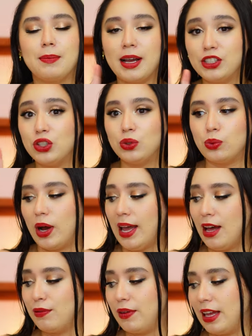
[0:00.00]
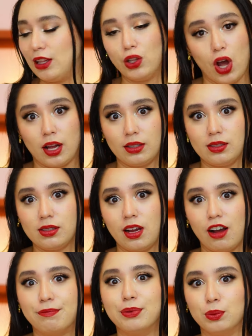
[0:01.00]
Mind you, I have a lot
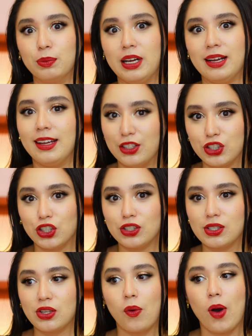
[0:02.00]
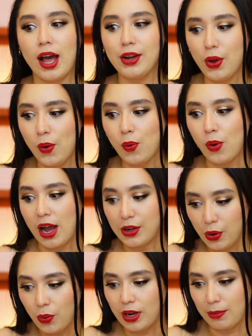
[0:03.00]
of Boomba inserts, so I
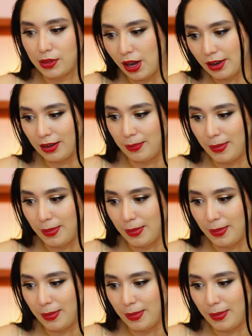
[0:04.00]
know what I'm talking